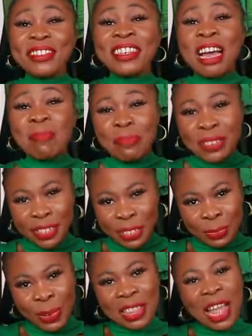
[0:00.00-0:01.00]
Yep, this
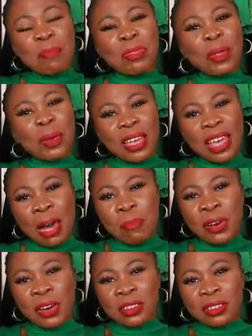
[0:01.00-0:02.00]
is what I'm talking
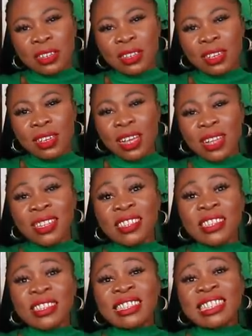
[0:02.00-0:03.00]
about.
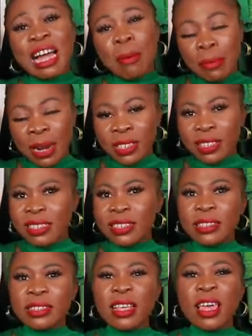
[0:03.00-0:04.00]
This is timeless.
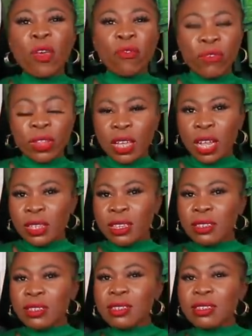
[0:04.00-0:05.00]
This is everything.
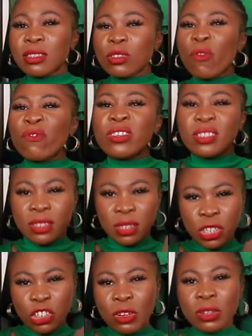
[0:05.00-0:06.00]
This is
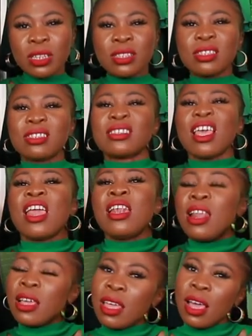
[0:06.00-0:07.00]
sophistication. This is
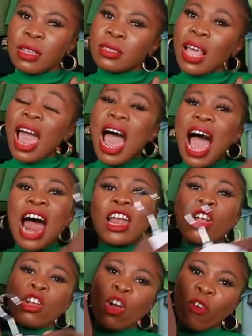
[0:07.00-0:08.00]
elegance.
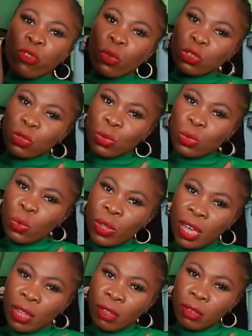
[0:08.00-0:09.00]
I love those two
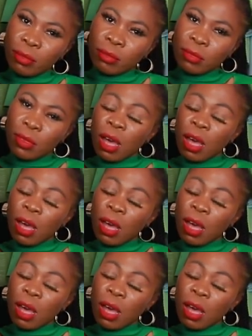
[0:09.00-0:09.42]
together.